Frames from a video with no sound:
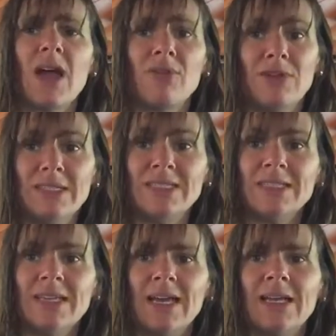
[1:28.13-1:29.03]

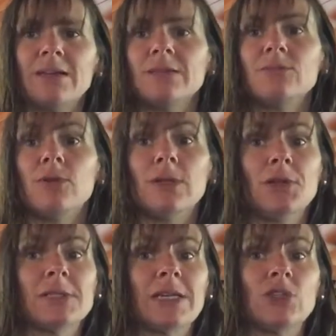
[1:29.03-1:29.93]
recently had what
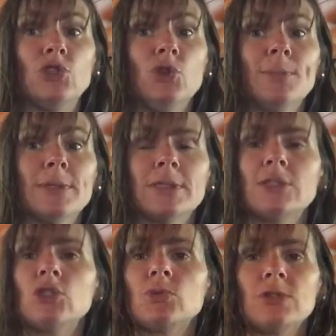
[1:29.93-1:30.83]
looks like a super
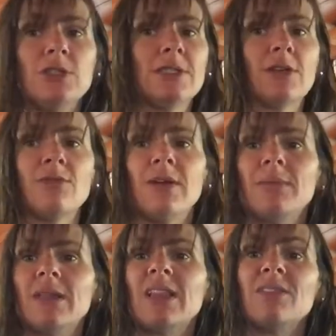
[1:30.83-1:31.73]
delicious one. She said her
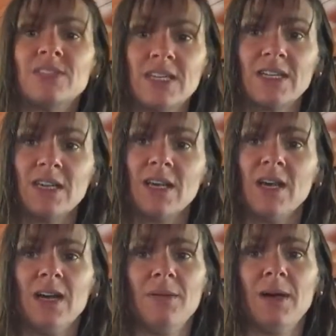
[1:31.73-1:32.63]
family loves it.
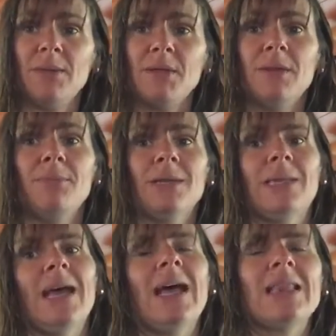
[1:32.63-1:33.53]
I'm going to put
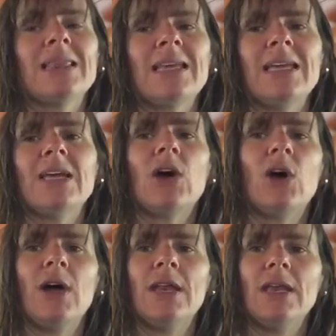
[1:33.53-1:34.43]
that link
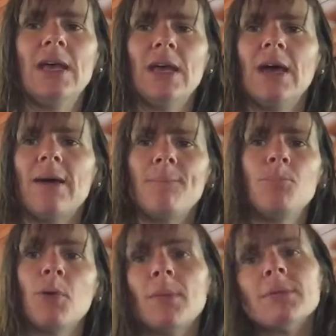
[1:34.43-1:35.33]
on
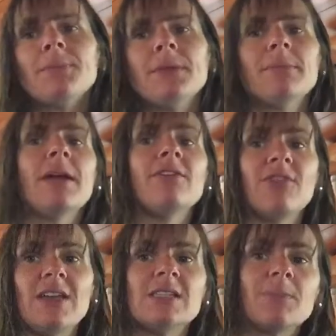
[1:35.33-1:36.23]
probably my
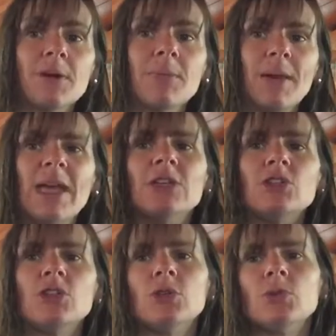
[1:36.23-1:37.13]
Facebook page
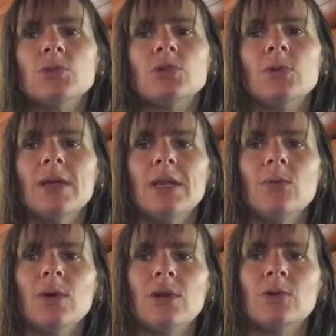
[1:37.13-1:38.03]
too. So
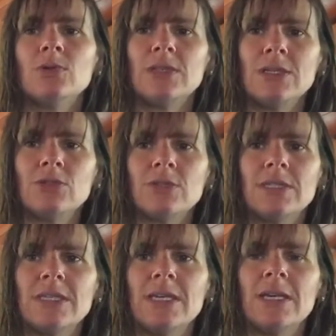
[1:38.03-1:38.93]
anyone who's
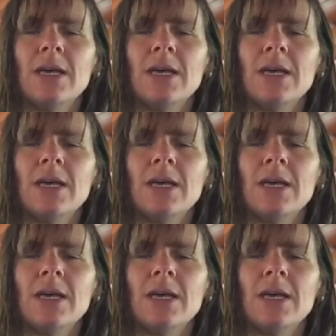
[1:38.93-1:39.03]
interested